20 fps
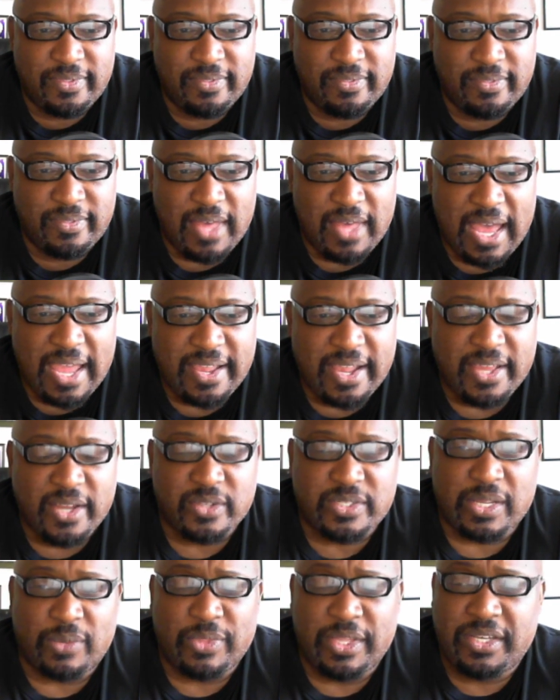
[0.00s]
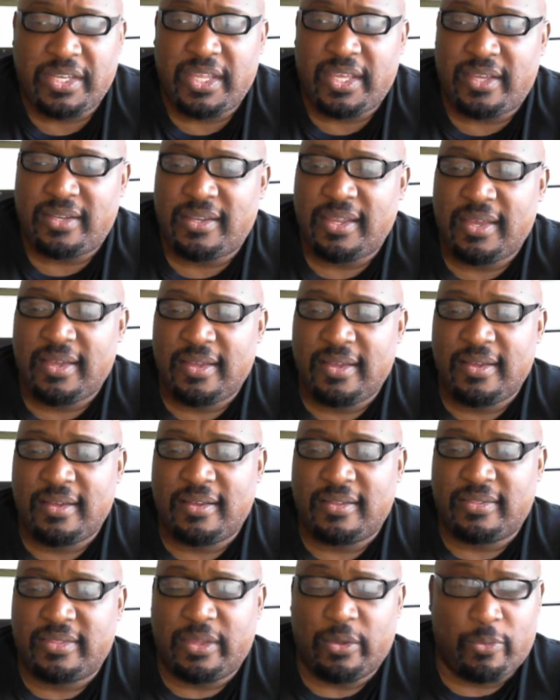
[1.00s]
I understand what they did.
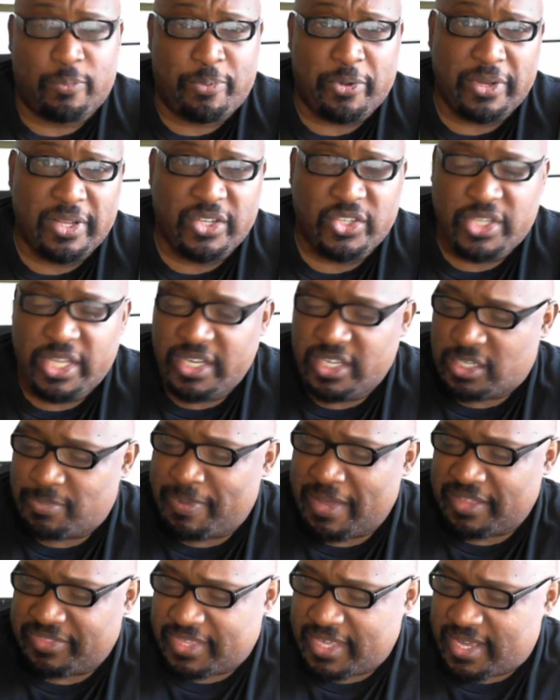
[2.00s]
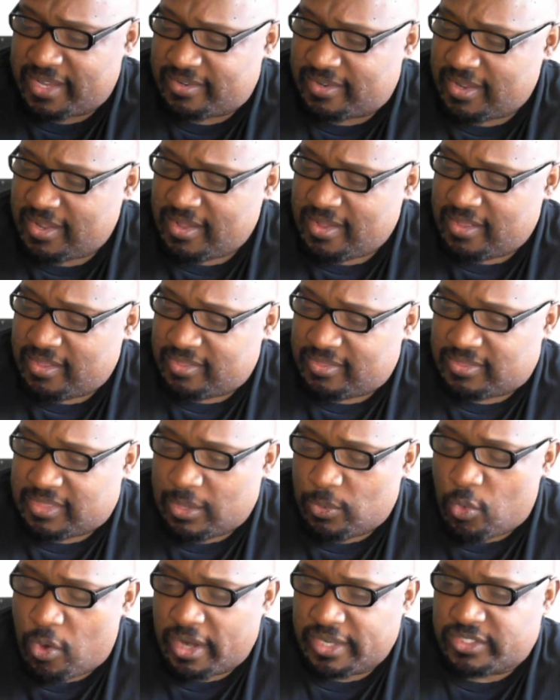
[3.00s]
They were pretty ingenious about that. They
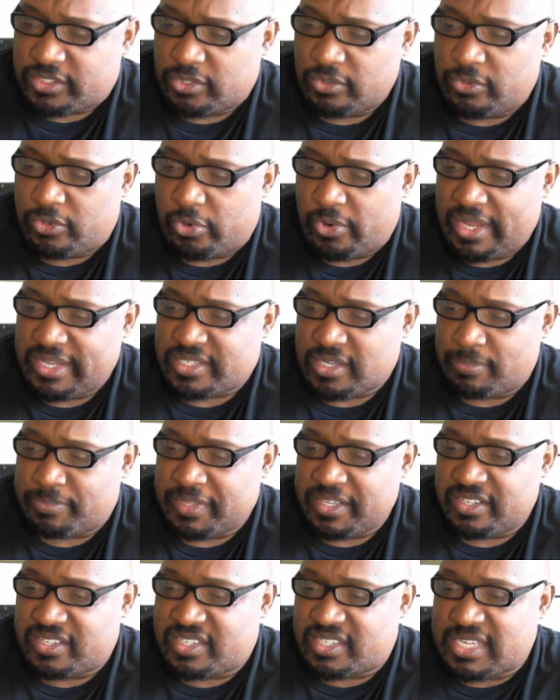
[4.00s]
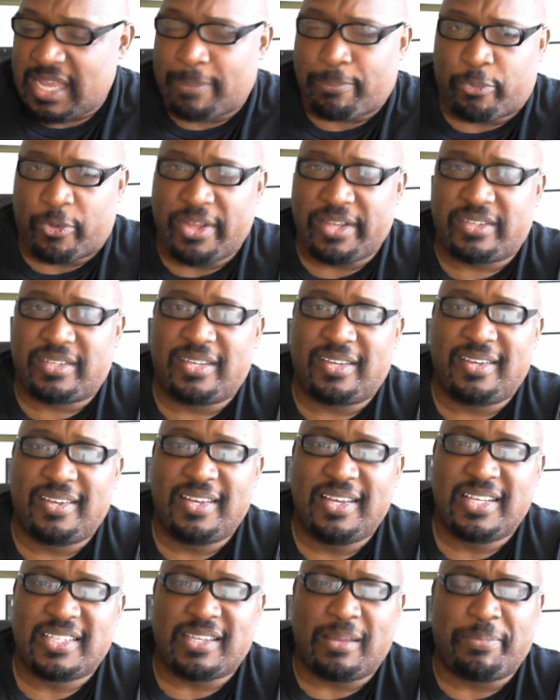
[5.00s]
wanted to create something separate,
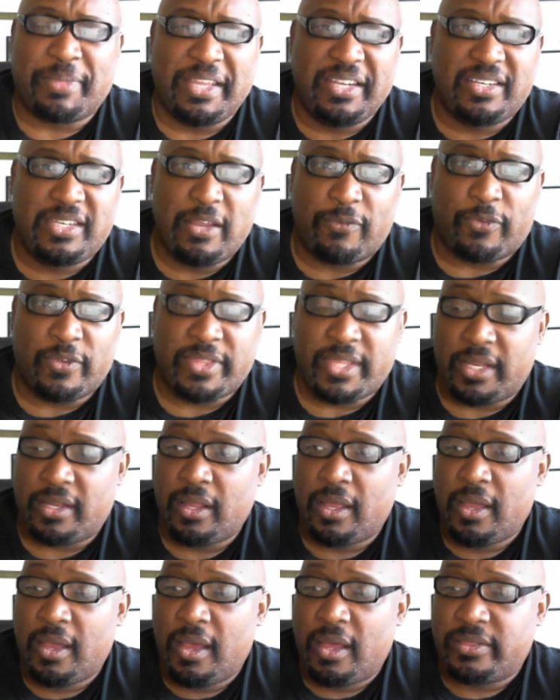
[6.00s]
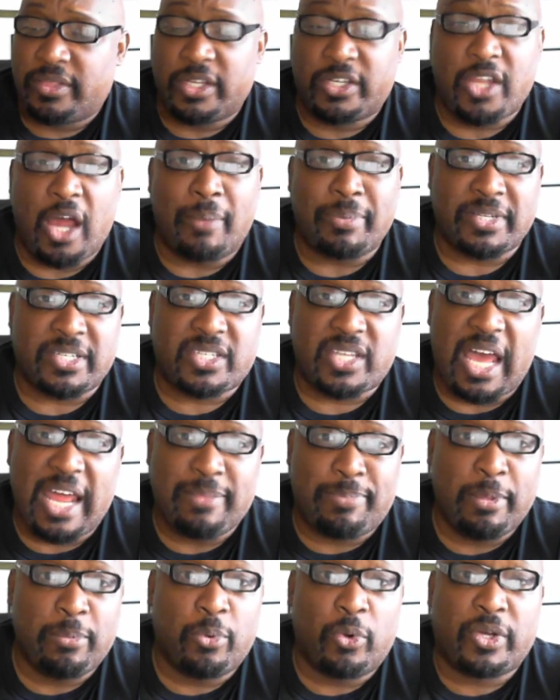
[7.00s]
something different that the dominant society
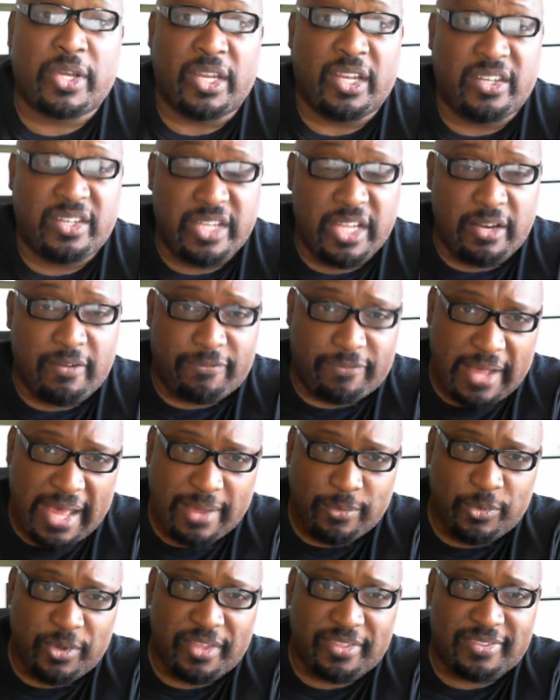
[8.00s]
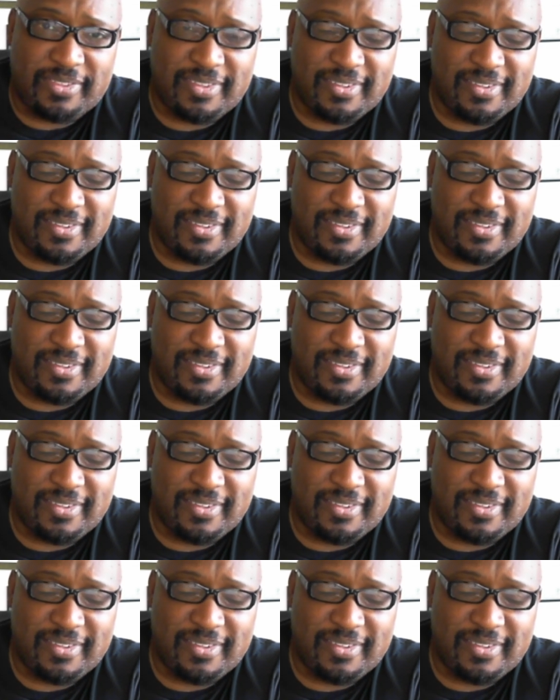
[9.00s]
people could identify with.